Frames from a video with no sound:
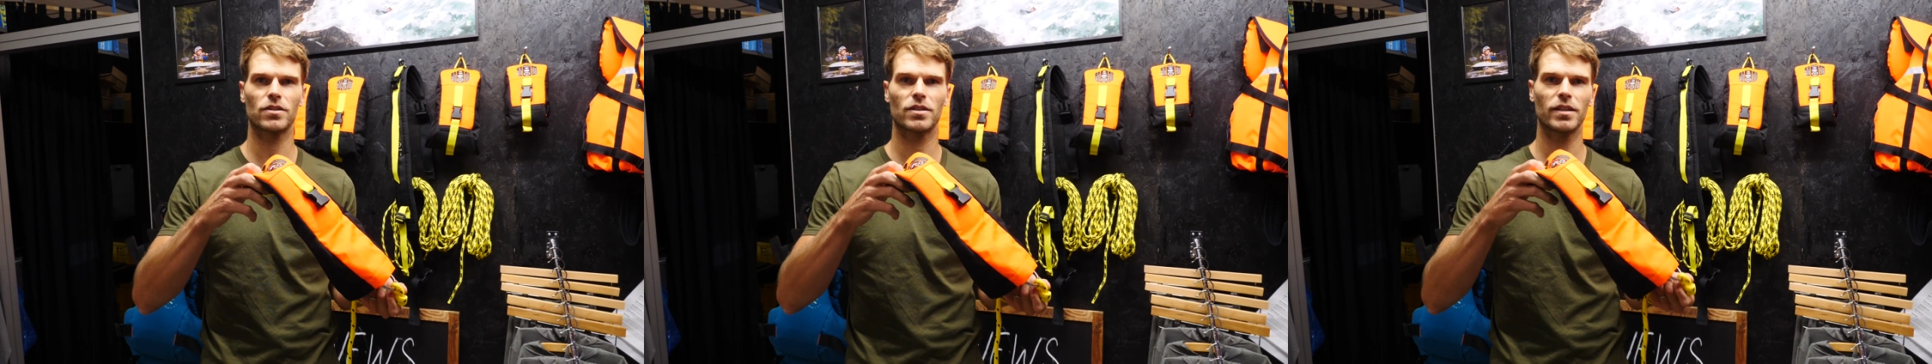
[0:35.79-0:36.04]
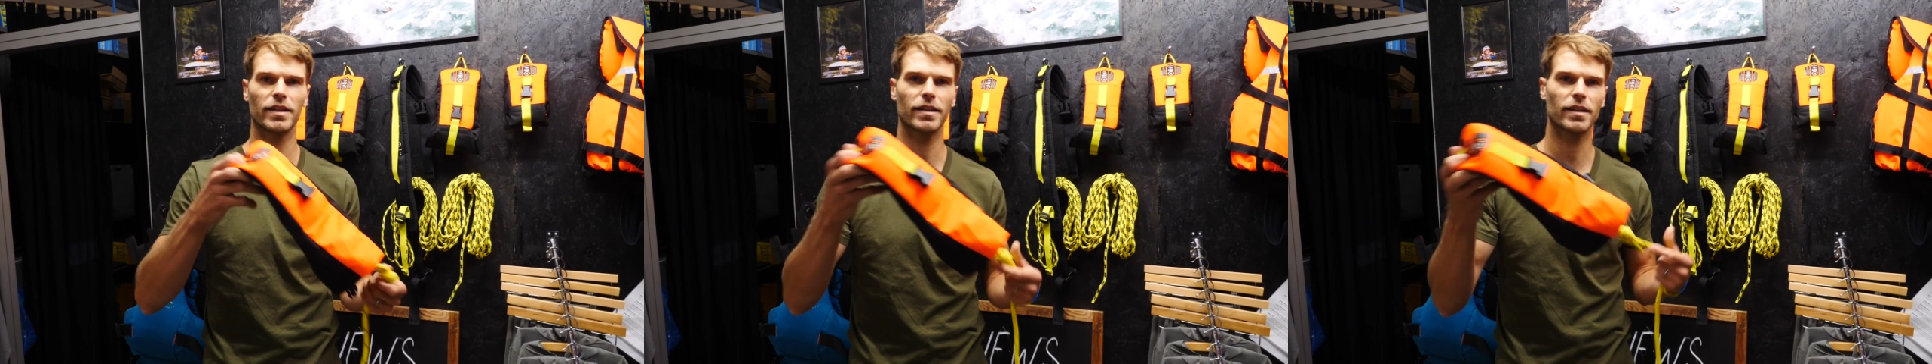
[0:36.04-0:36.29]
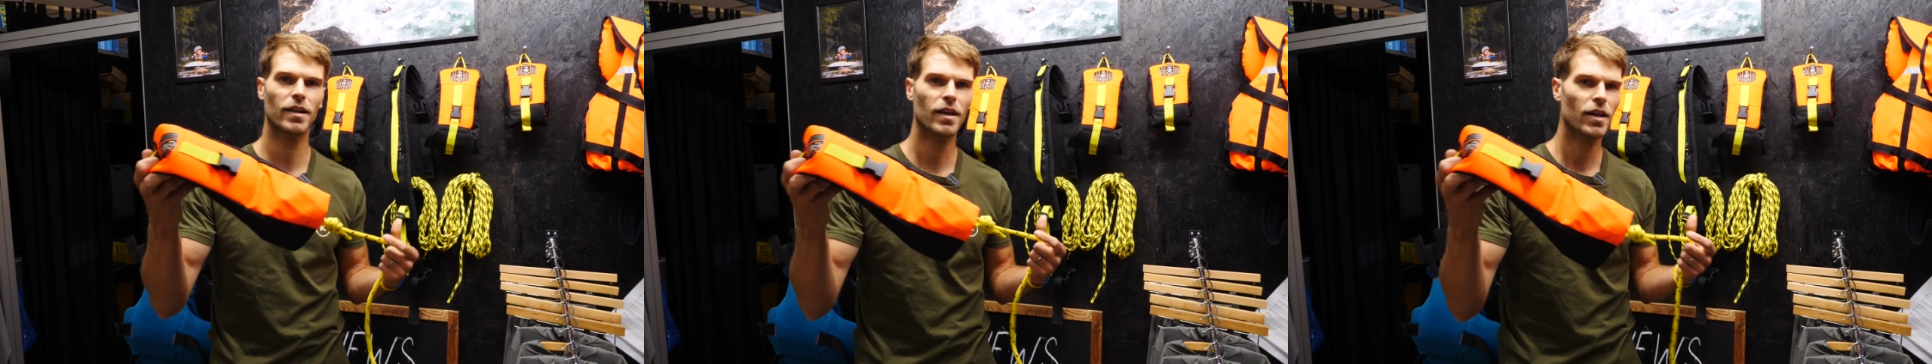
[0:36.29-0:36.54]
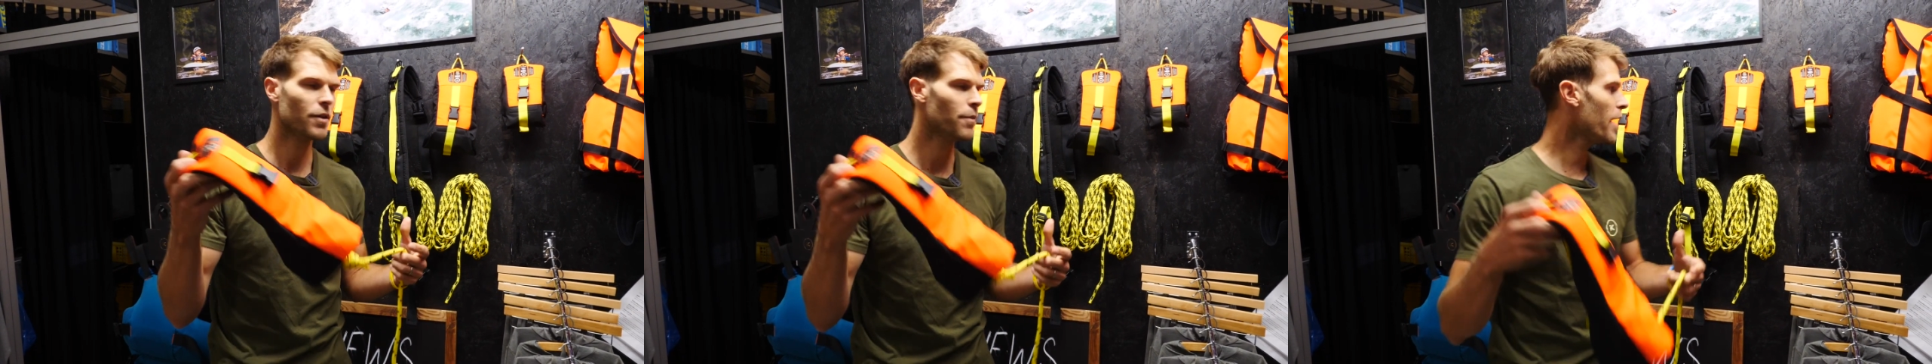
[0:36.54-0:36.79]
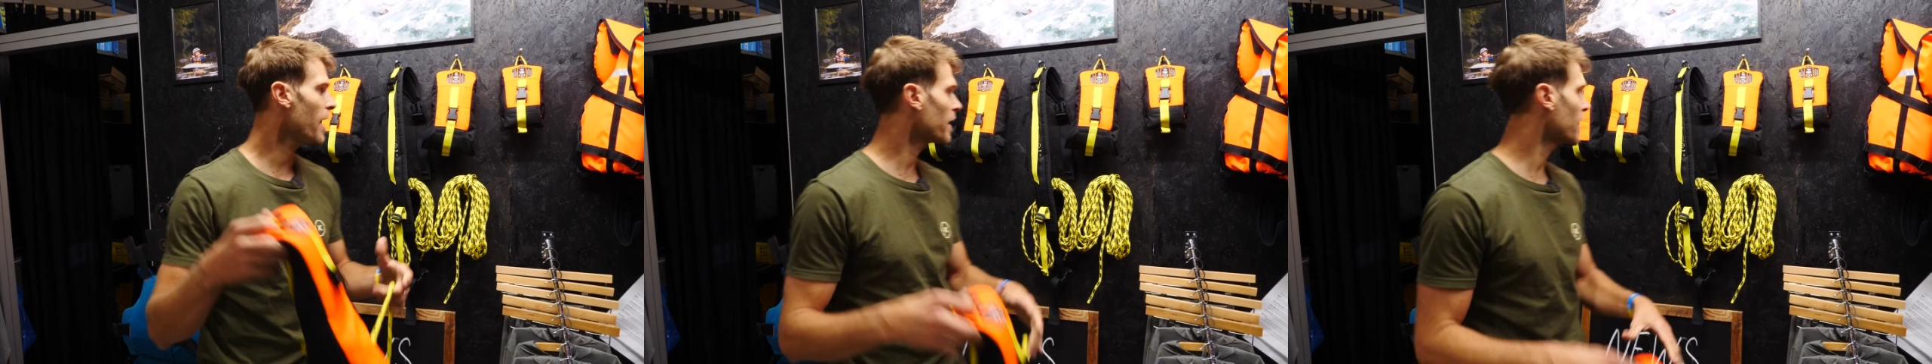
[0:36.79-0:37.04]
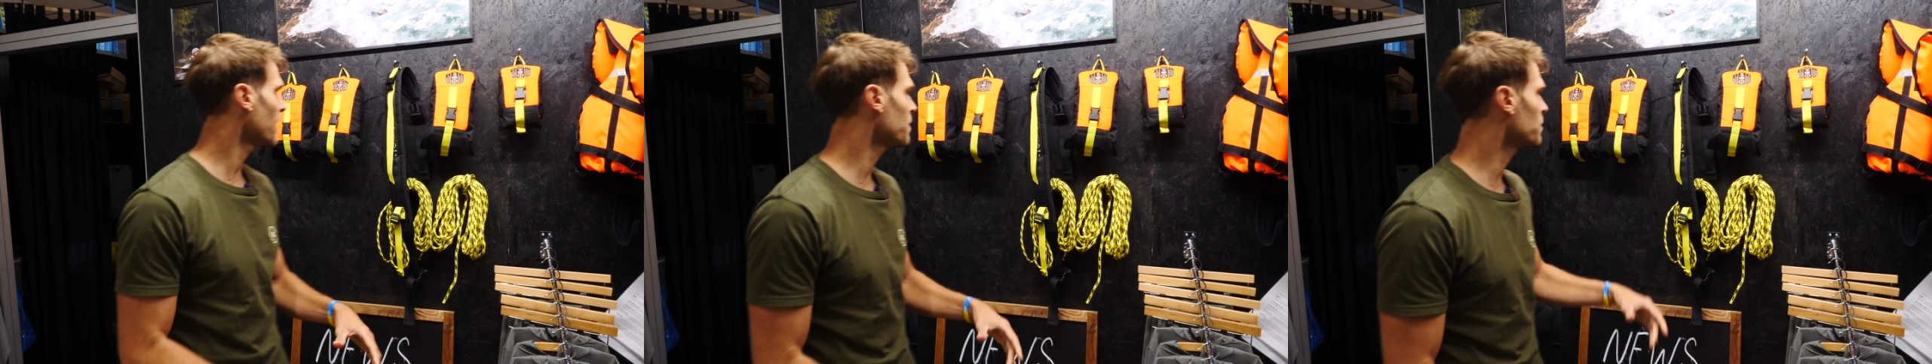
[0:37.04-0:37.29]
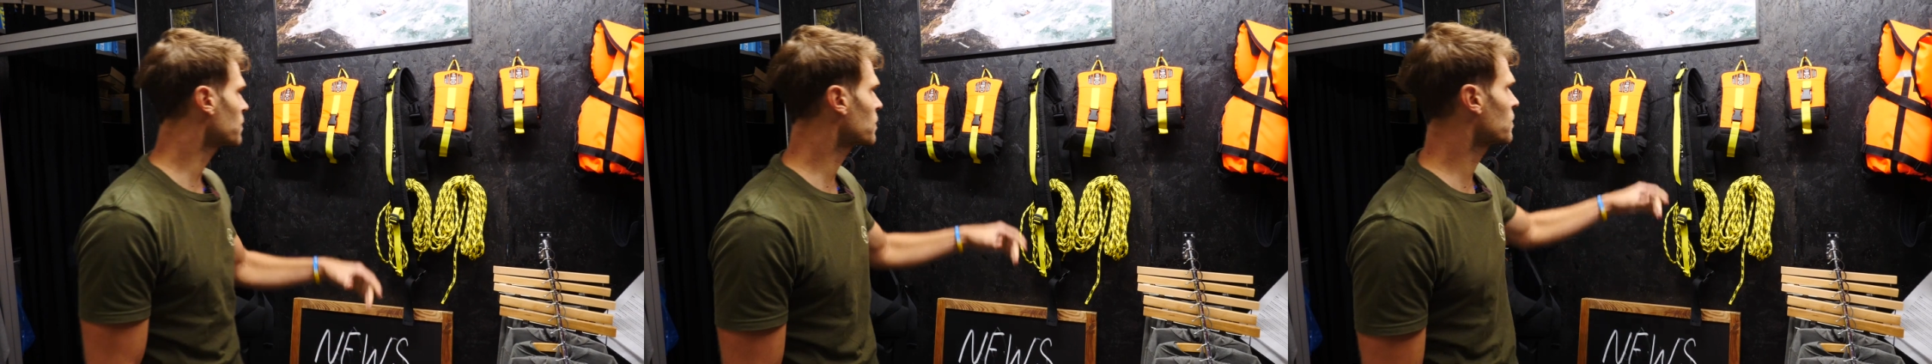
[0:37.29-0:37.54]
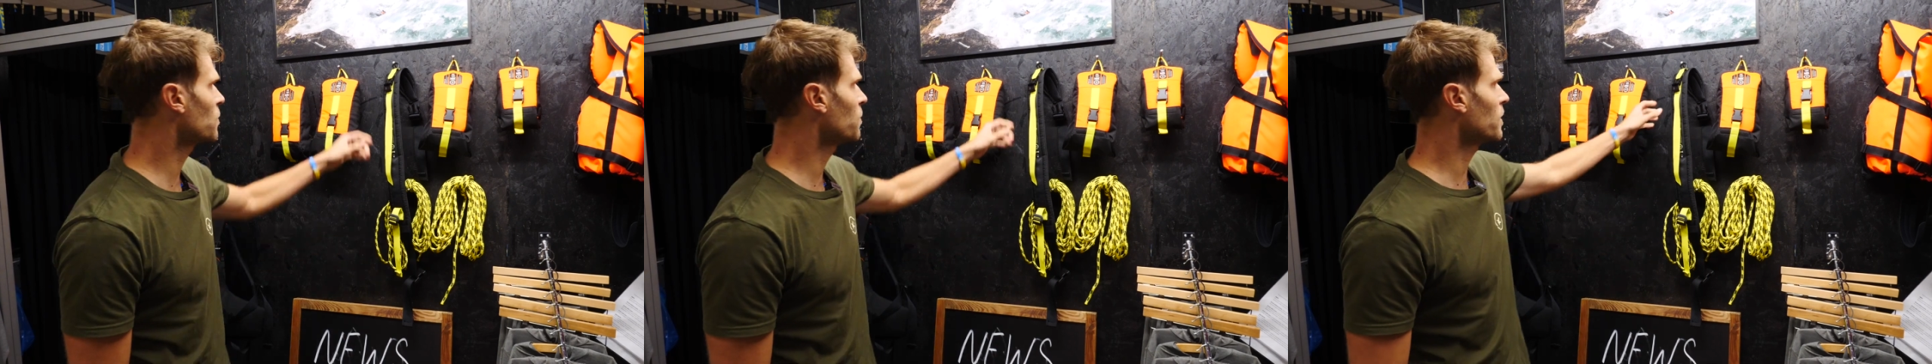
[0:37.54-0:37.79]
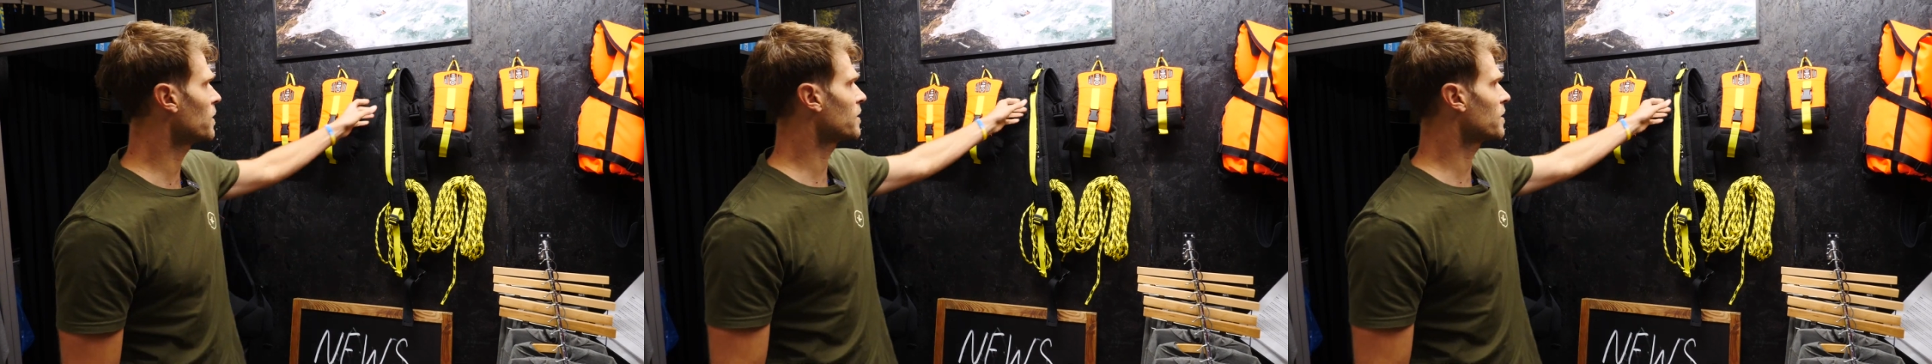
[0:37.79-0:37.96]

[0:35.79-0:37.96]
sling. The bag comes to be